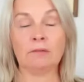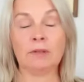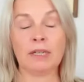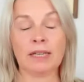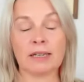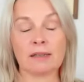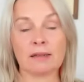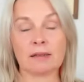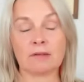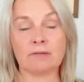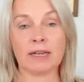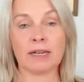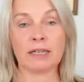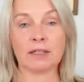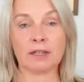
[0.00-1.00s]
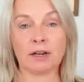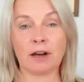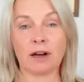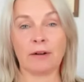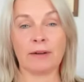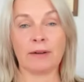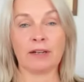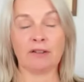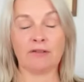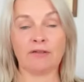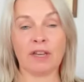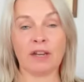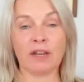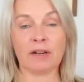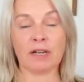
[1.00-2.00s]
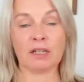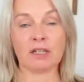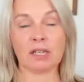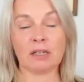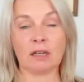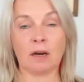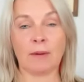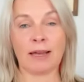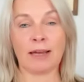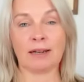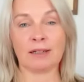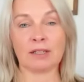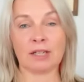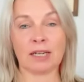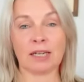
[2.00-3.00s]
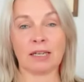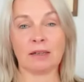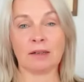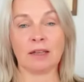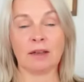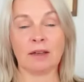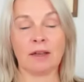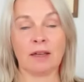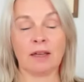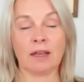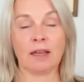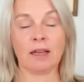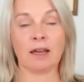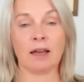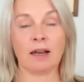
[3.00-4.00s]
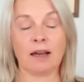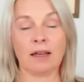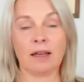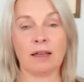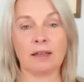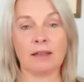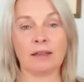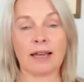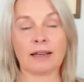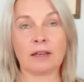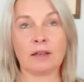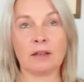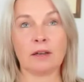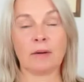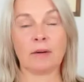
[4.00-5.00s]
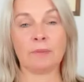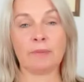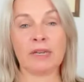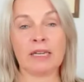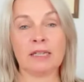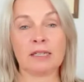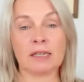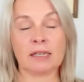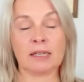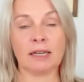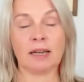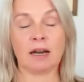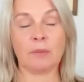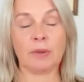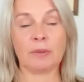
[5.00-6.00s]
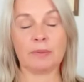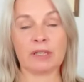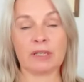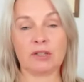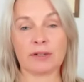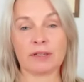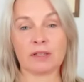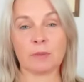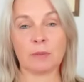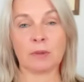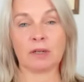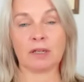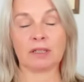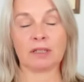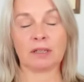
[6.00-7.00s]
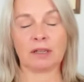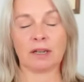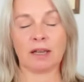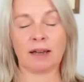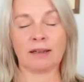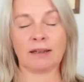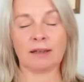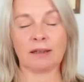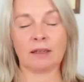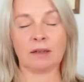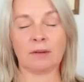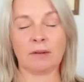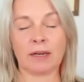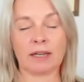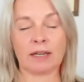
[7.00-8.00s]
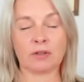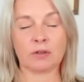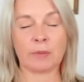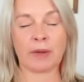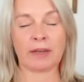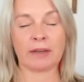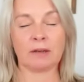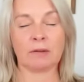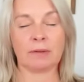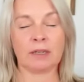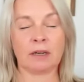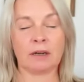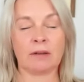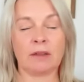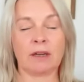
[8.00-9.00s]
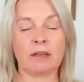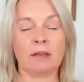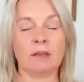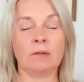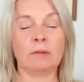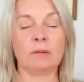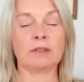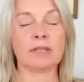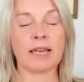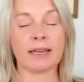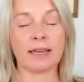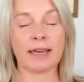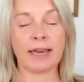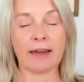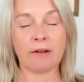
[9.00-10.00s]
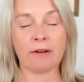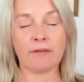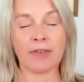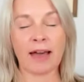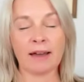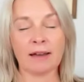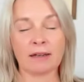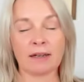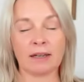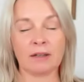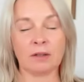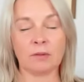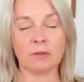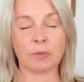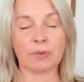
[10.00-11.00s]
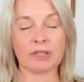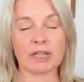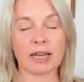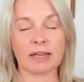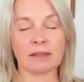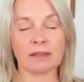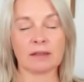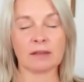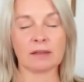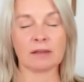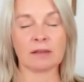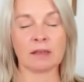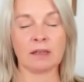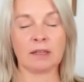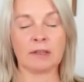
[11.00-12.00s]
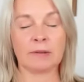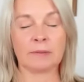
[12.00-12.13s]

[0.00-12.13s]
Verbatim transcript: released, ready to go, any fear energy, lower energy, that can go immediately up and be transmuted to the light. Thank you, Archangel Michael. We know that you will take care of that and you will protect us,